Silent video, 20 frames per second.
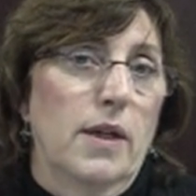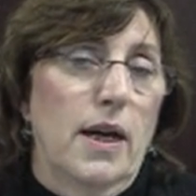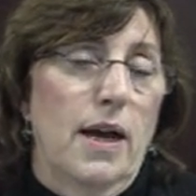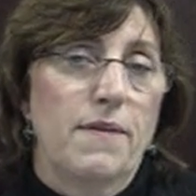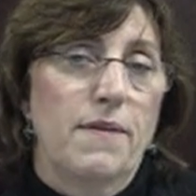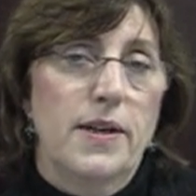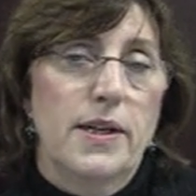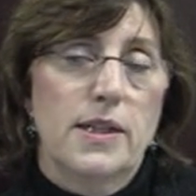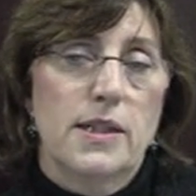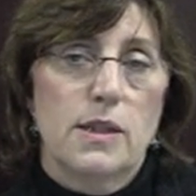
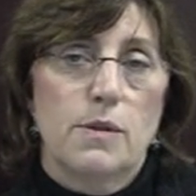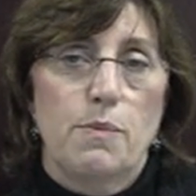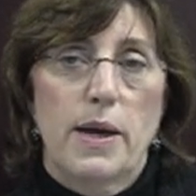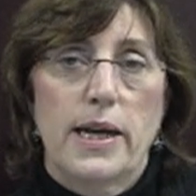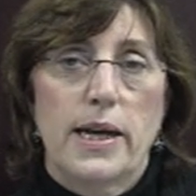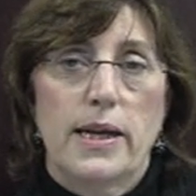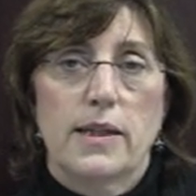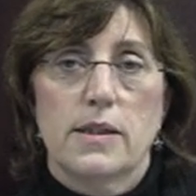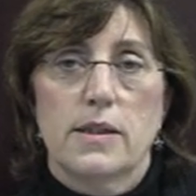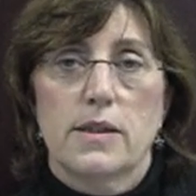
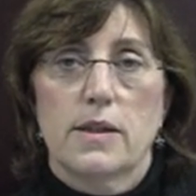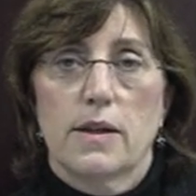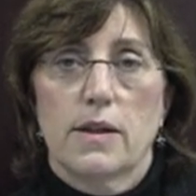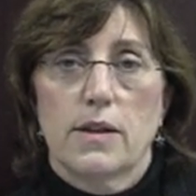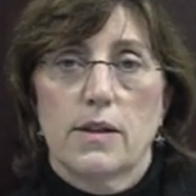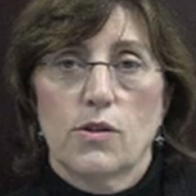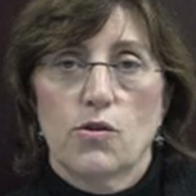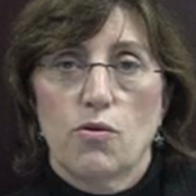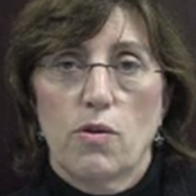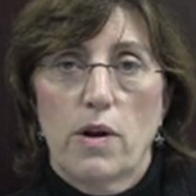evidence-based
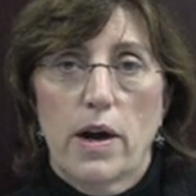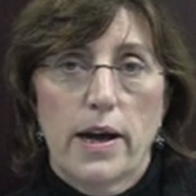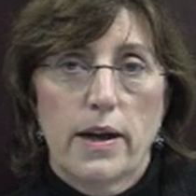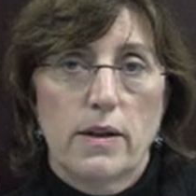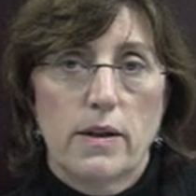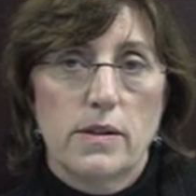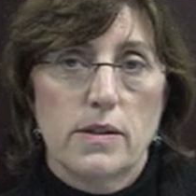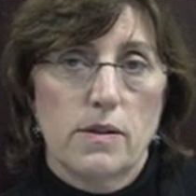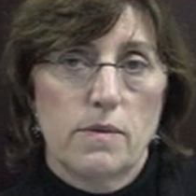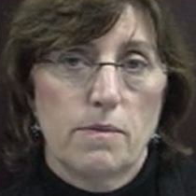
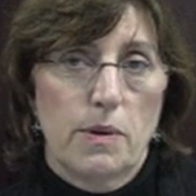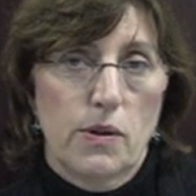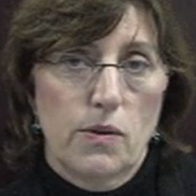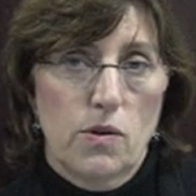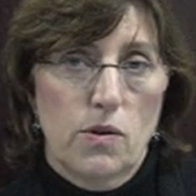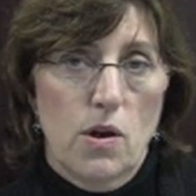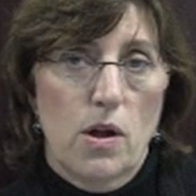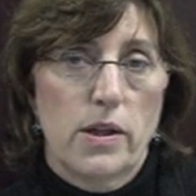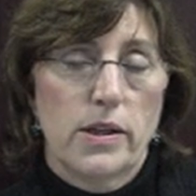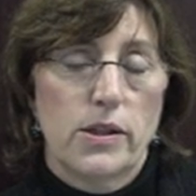trials and the
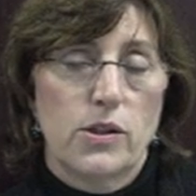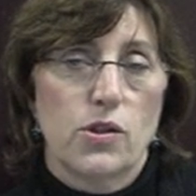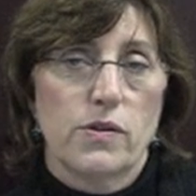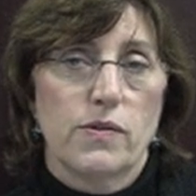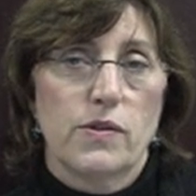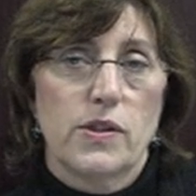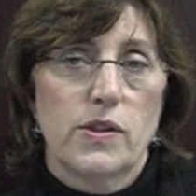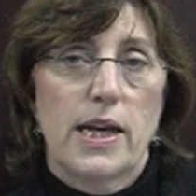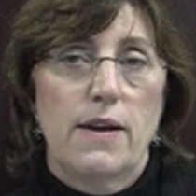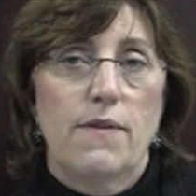knowledge
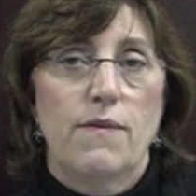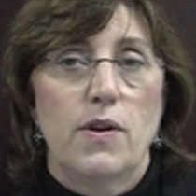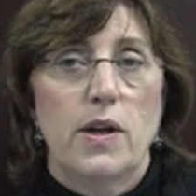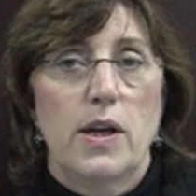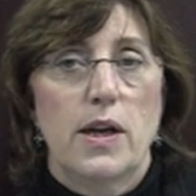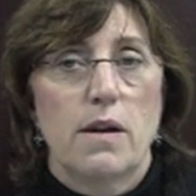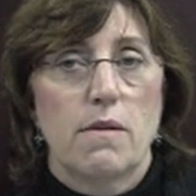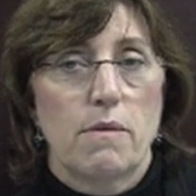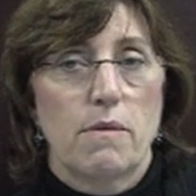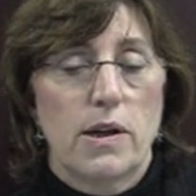of
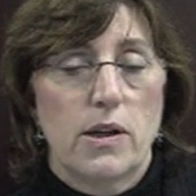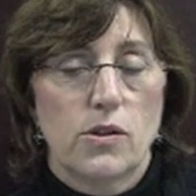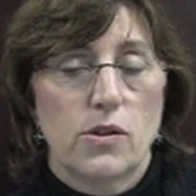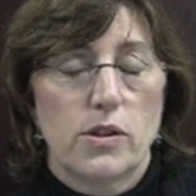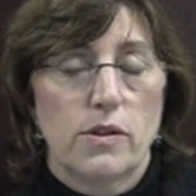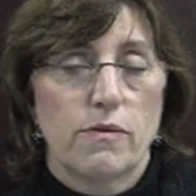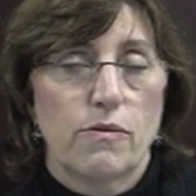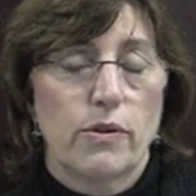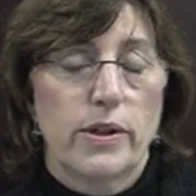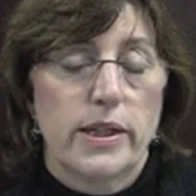safety and
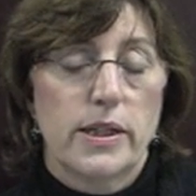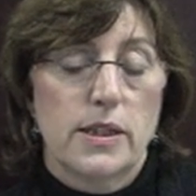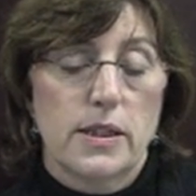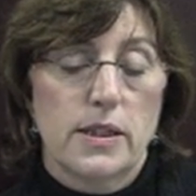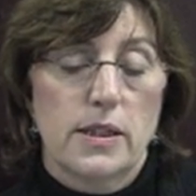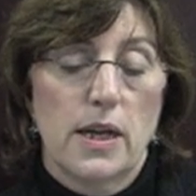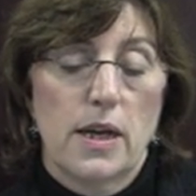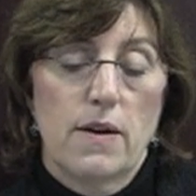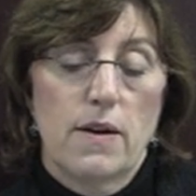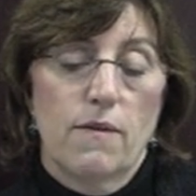relative
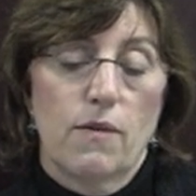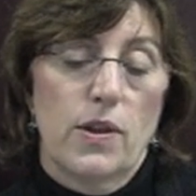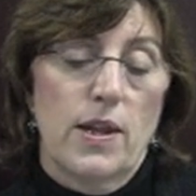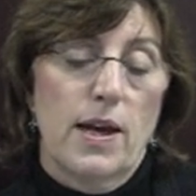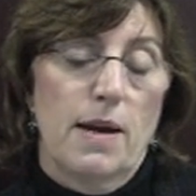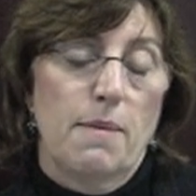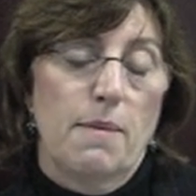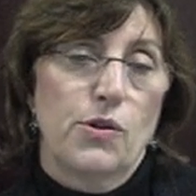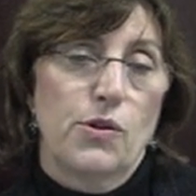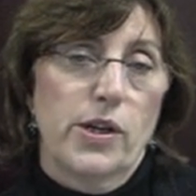risks for
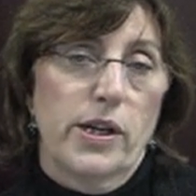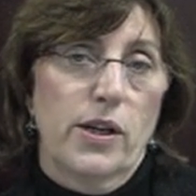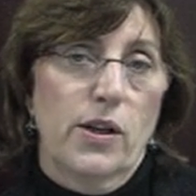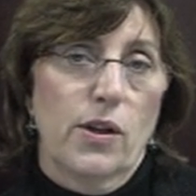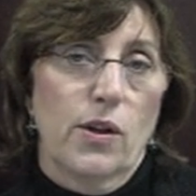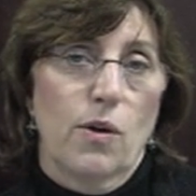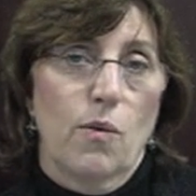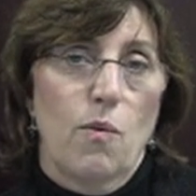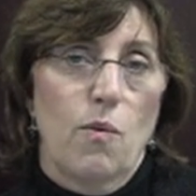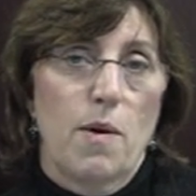that
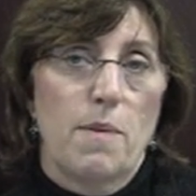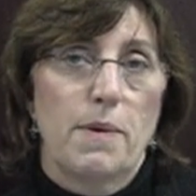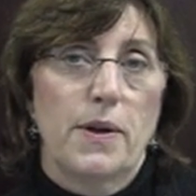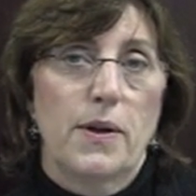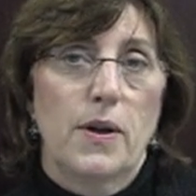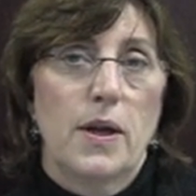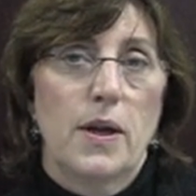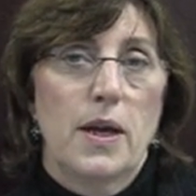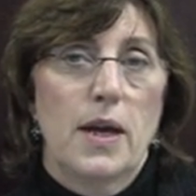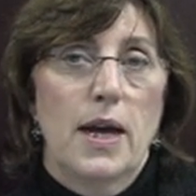particular
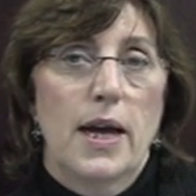woman,